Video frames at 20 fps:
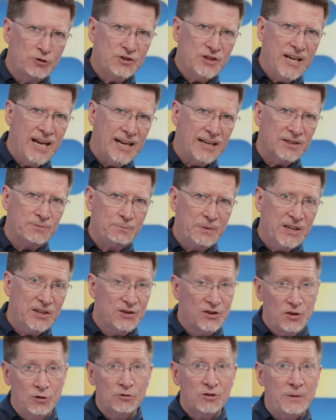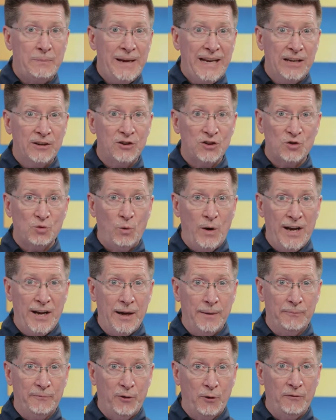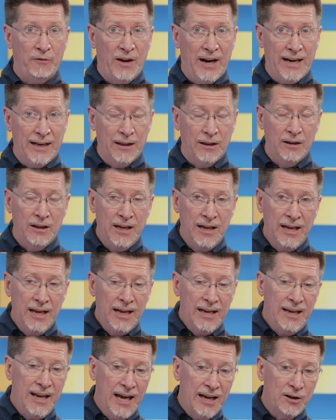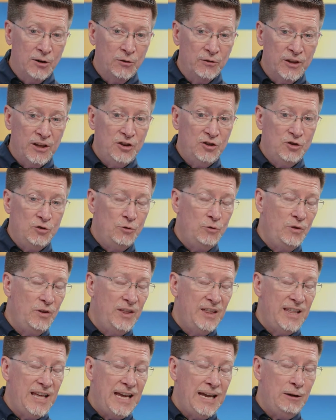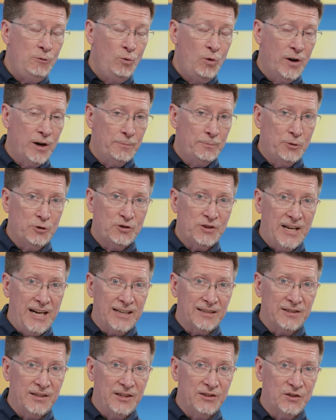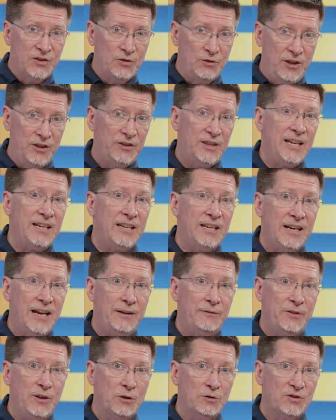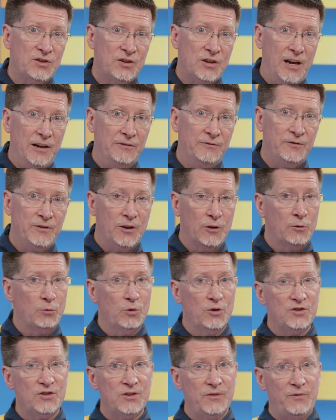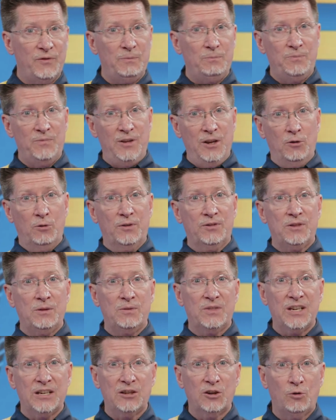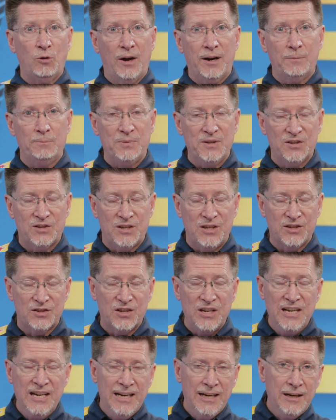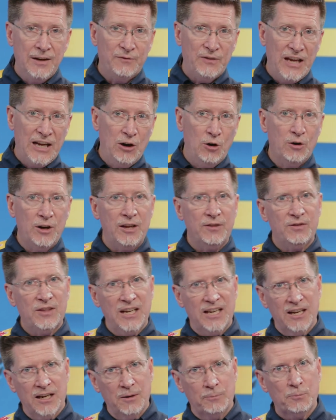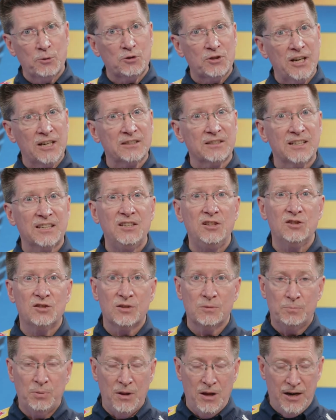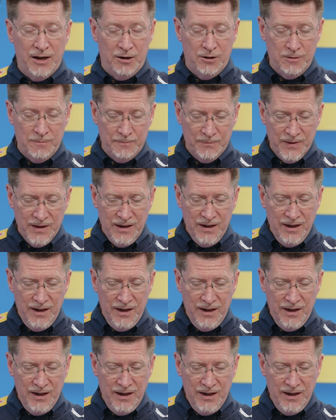protect, because their demand is way up for vinyl, not only do they want to protect it so that they can have their stuff. In other words, if they don't want the thing to go out of business. And if they own it, they kind of protect a key supplier.